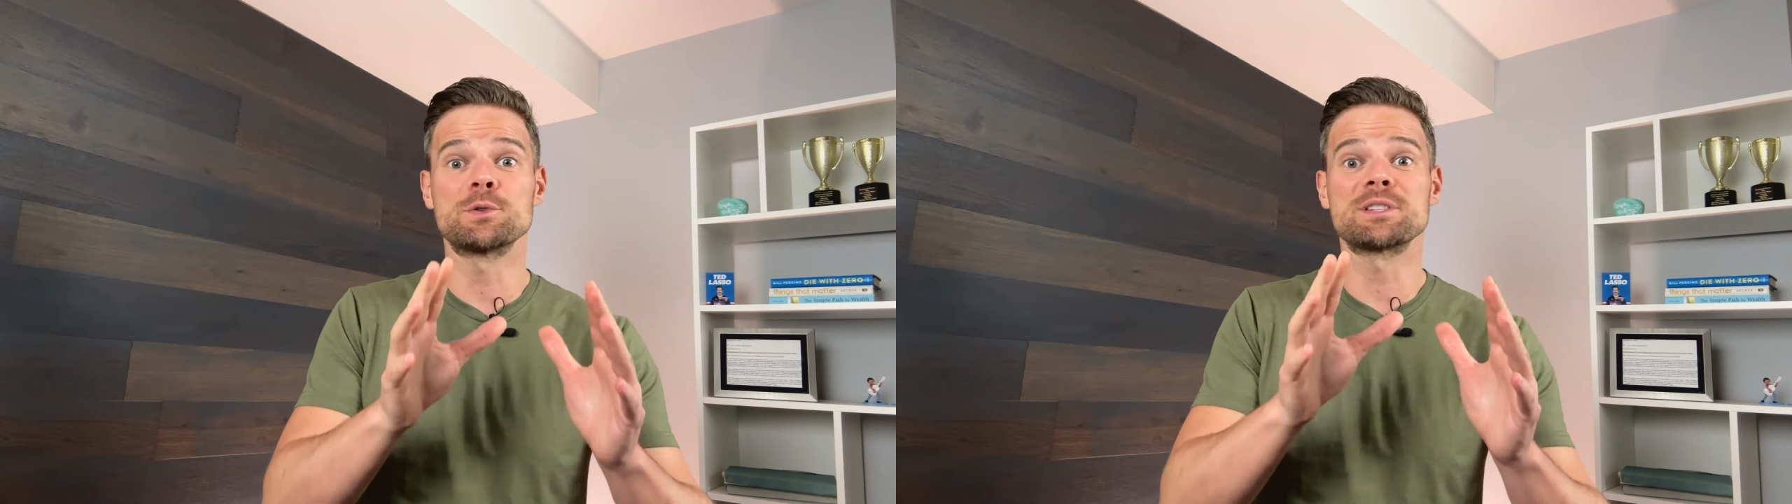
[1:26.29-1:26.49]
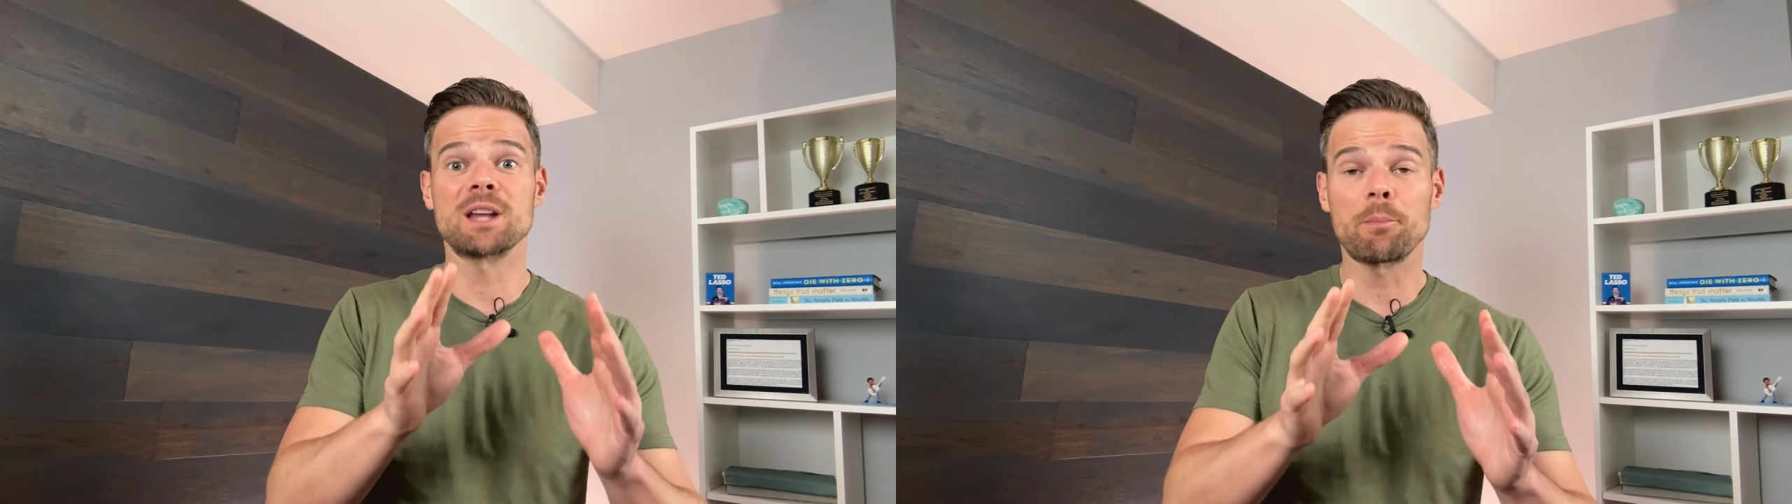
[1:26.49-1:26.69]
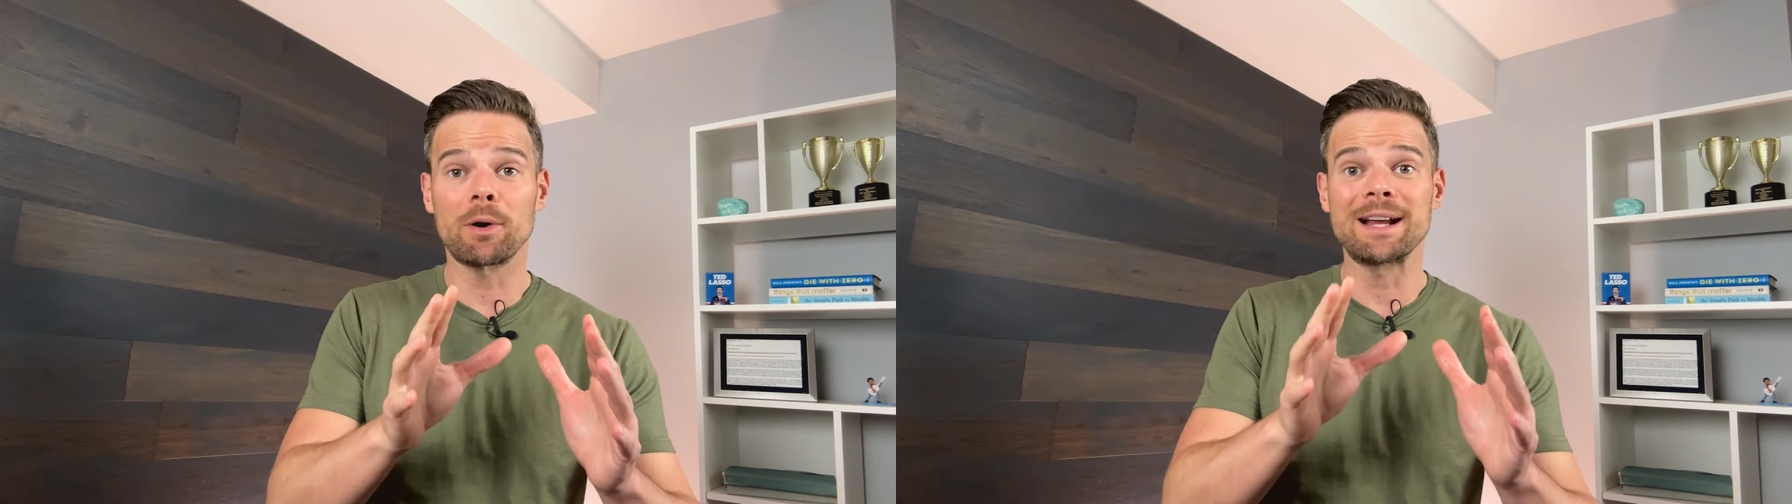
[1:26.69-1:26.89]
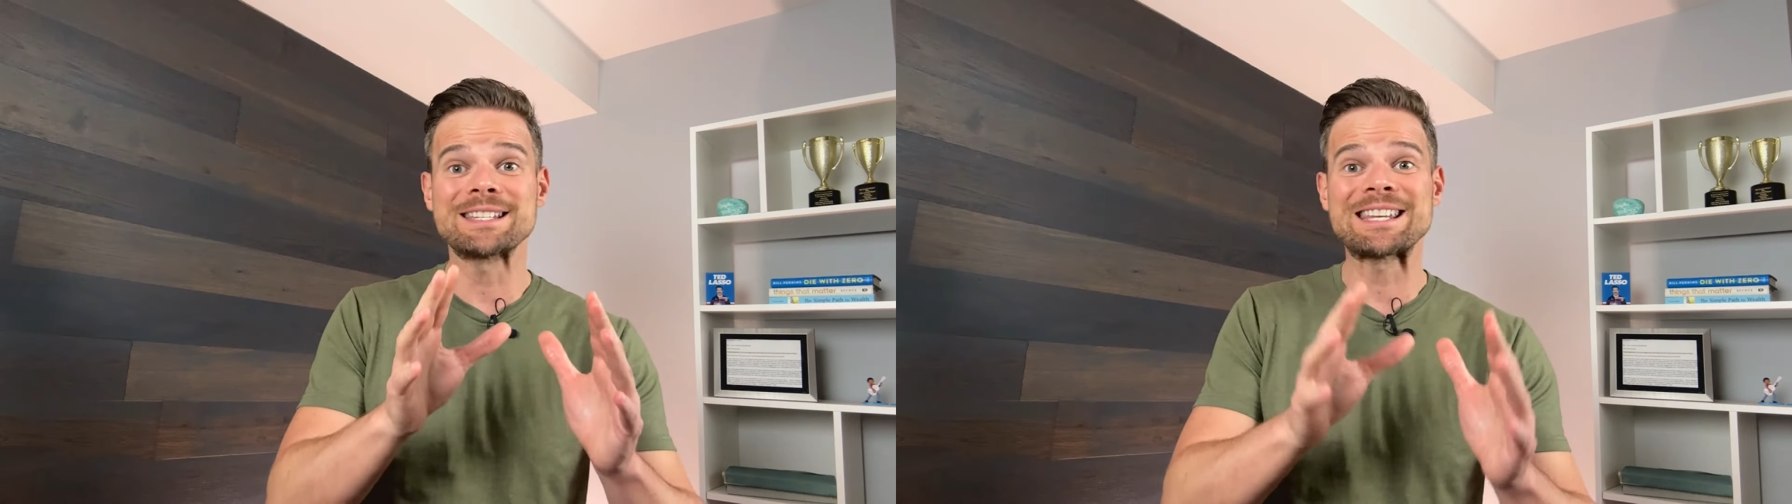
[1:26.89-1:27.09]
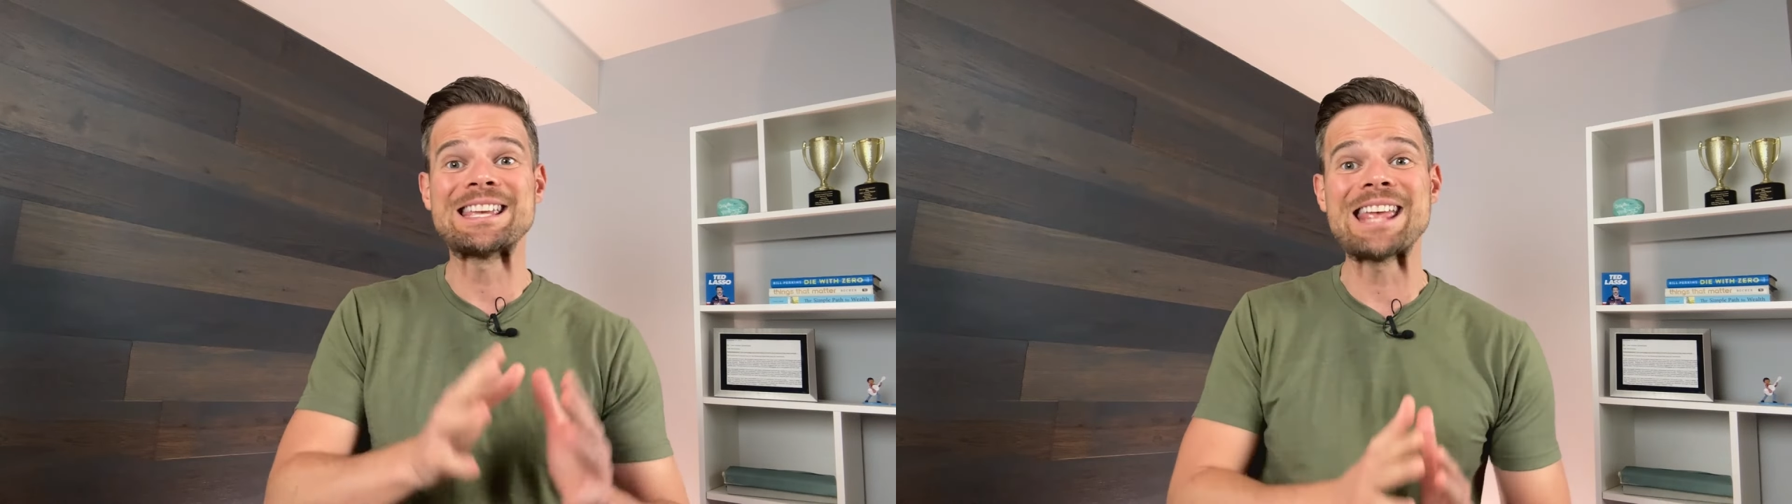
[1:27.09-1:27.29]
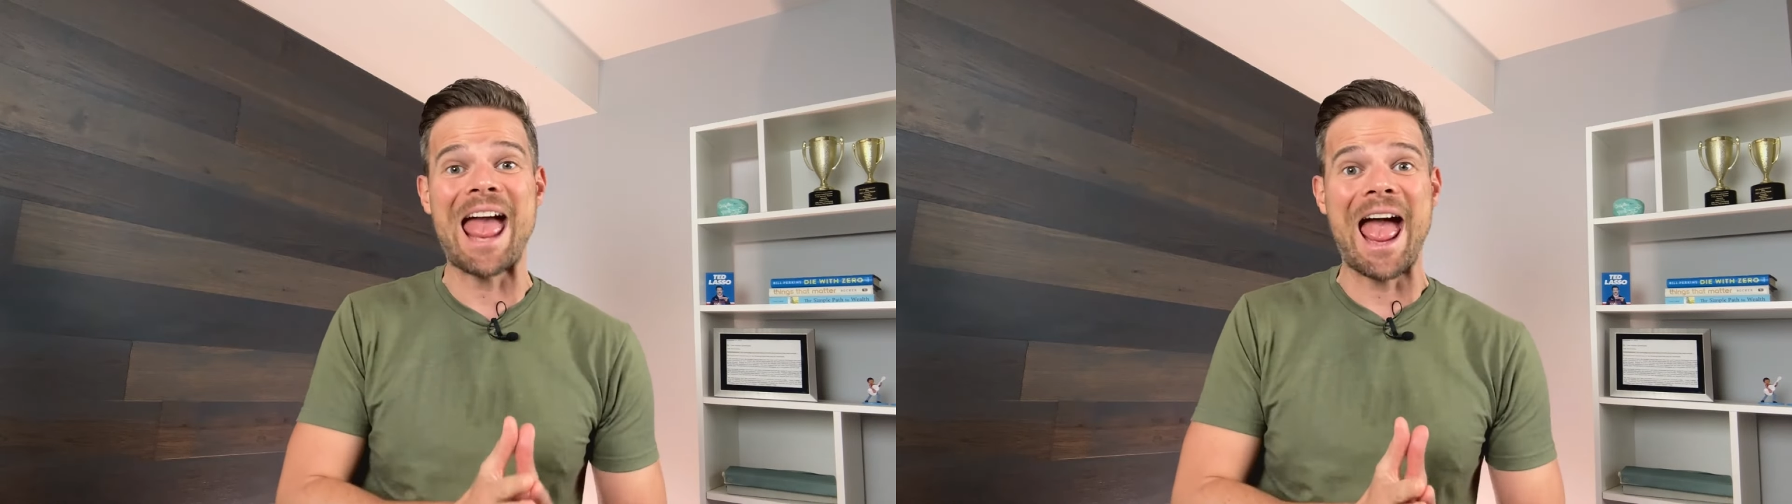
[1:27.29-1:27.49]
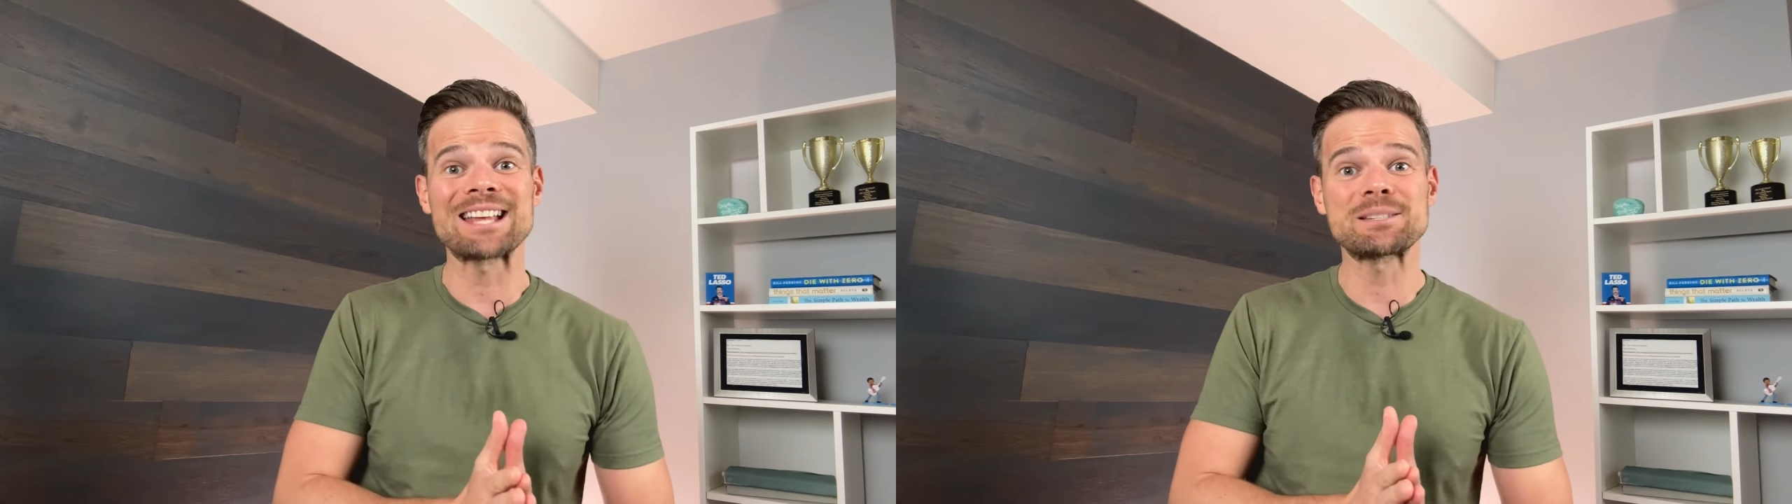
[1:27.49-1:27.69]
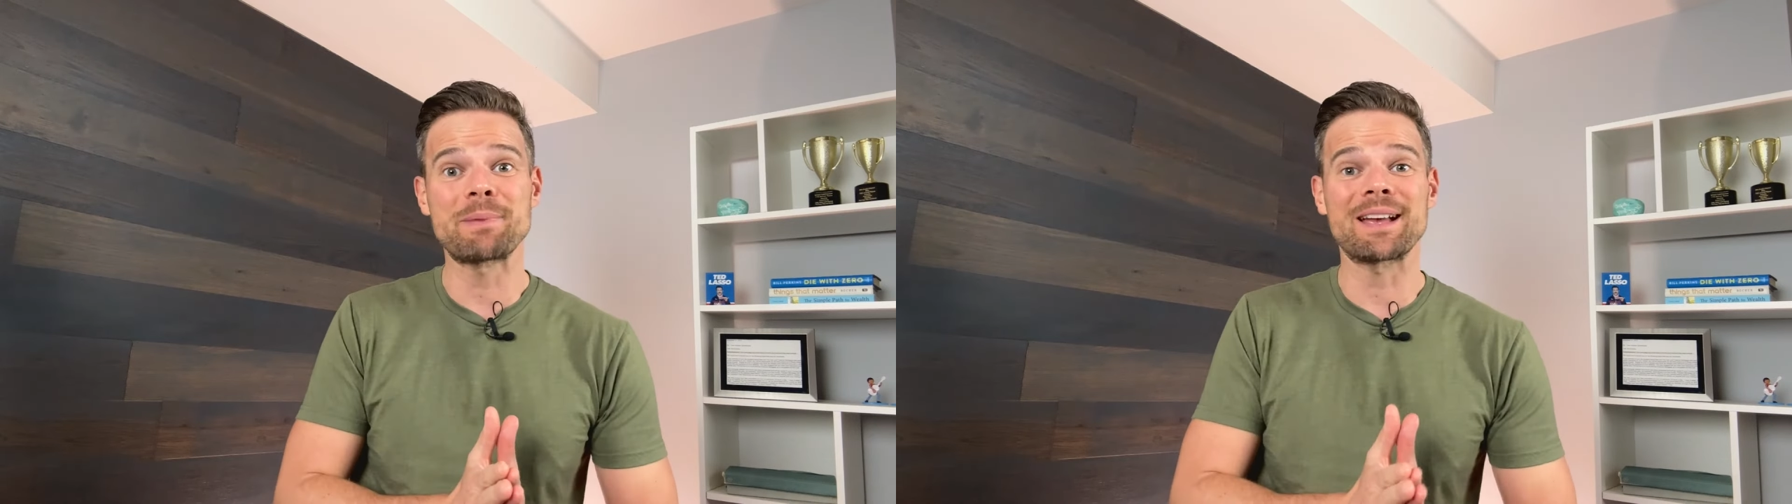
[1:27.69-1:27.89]
summarize key
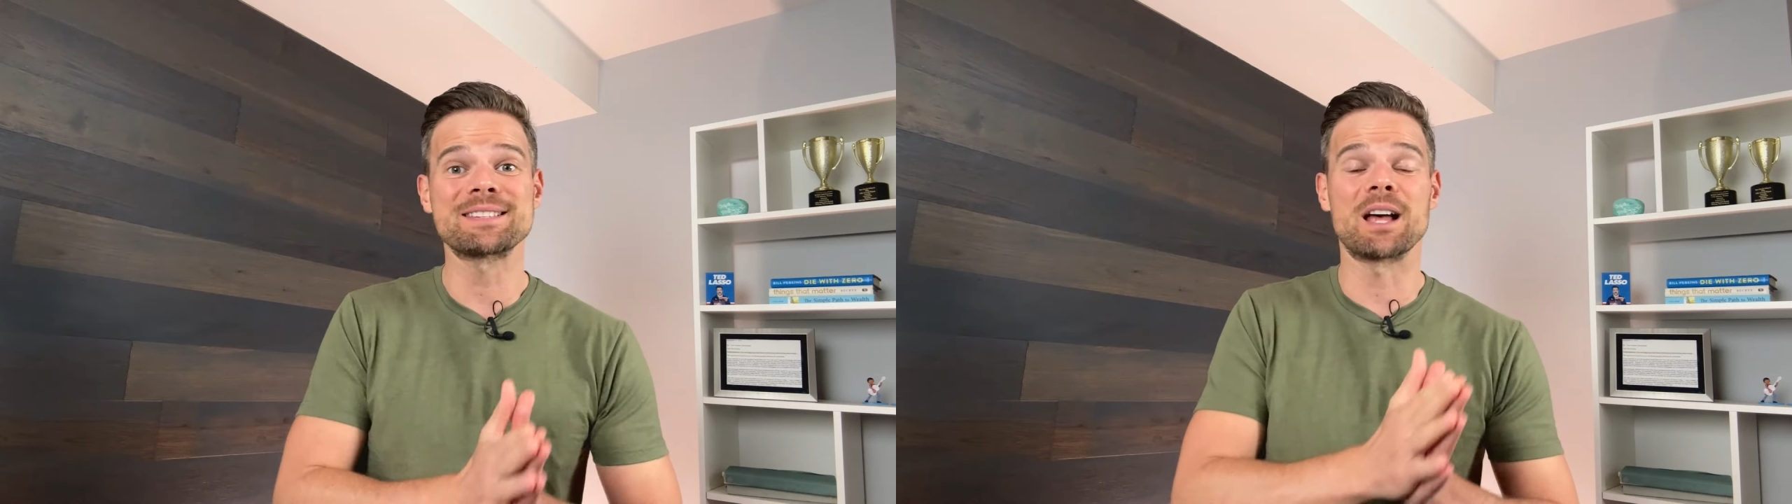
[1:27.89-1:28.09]
aspects